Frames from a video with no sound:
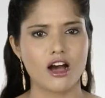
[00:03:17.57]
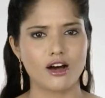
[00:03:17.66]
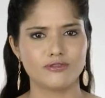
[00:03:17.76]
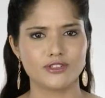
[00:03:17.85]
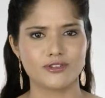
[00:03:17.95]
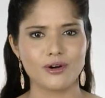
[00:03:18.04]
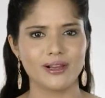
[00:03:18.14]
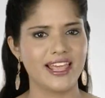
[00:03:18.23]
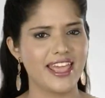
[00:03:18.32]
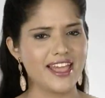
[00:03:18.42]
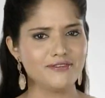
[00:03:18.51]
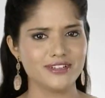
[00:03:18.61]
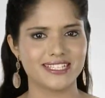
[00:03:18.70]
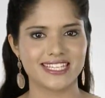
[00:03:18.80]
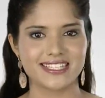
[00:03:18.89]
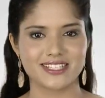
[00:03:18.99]
After all, every
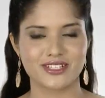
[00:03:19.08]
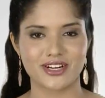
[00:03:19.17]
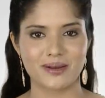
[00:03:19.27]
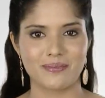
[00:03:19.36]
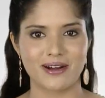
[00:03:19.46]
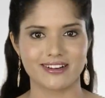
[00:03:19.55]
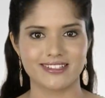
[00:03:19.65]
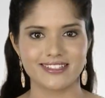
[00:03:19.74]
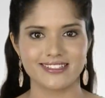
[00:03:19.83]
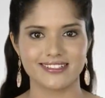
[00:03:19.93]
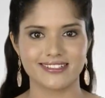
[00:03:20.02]
season shall pass.